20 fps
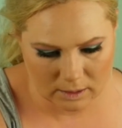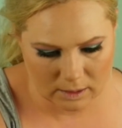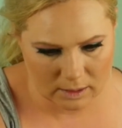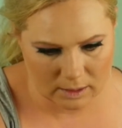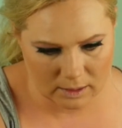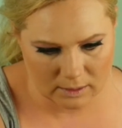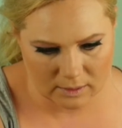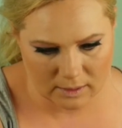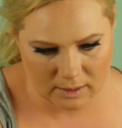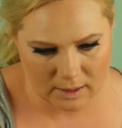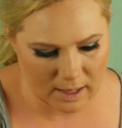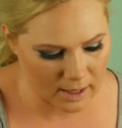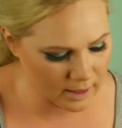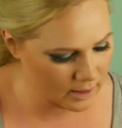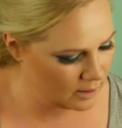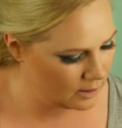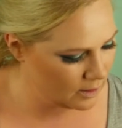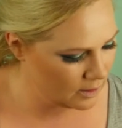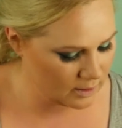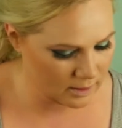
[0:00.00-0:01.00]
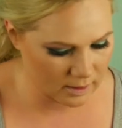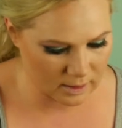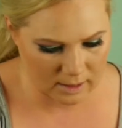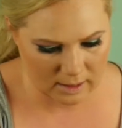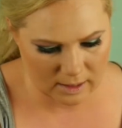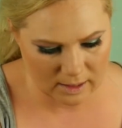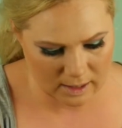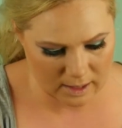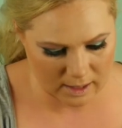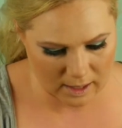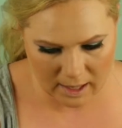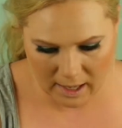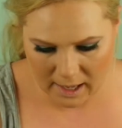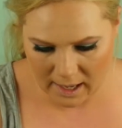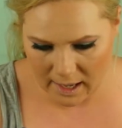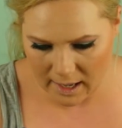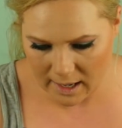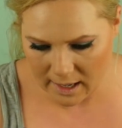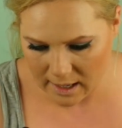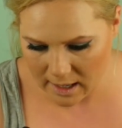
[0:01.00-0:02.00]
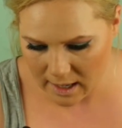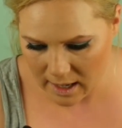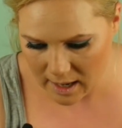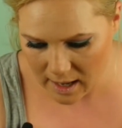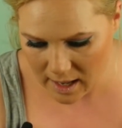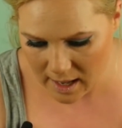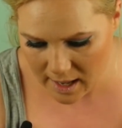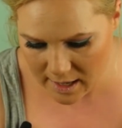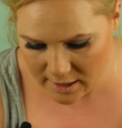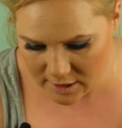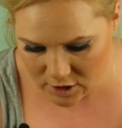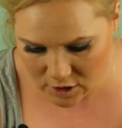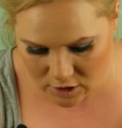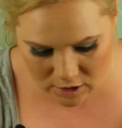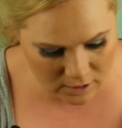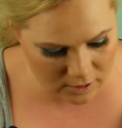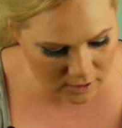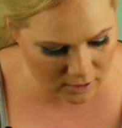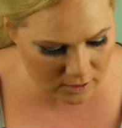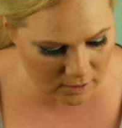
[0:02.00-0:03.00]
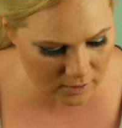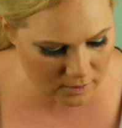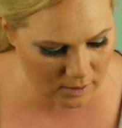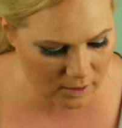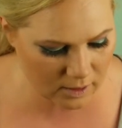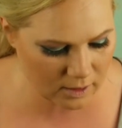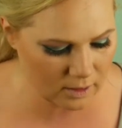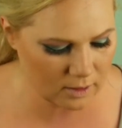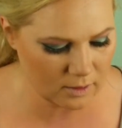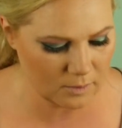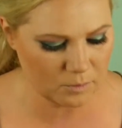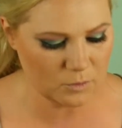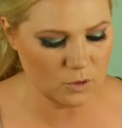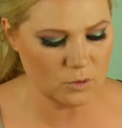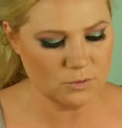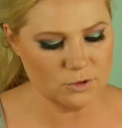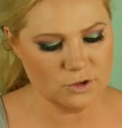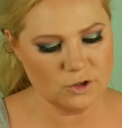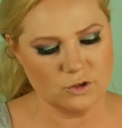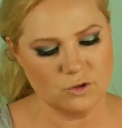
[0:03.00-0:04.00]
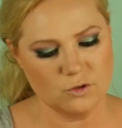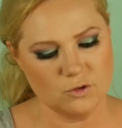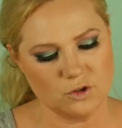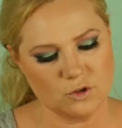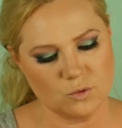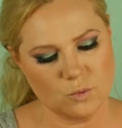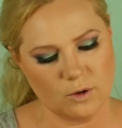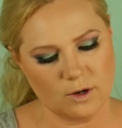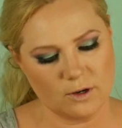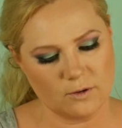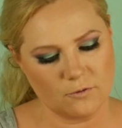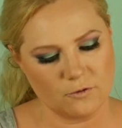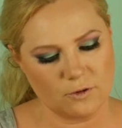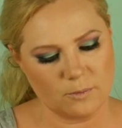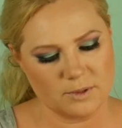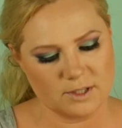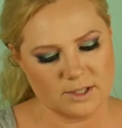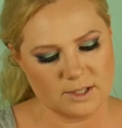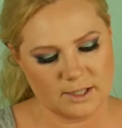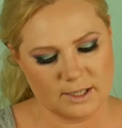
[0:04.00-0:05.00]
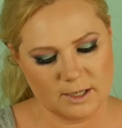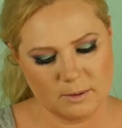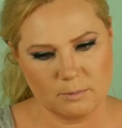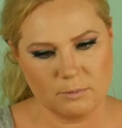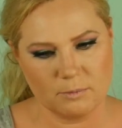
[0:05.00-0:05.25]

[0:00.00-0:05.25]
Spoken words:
And then highlighter, I'm going to use the one from the Sleek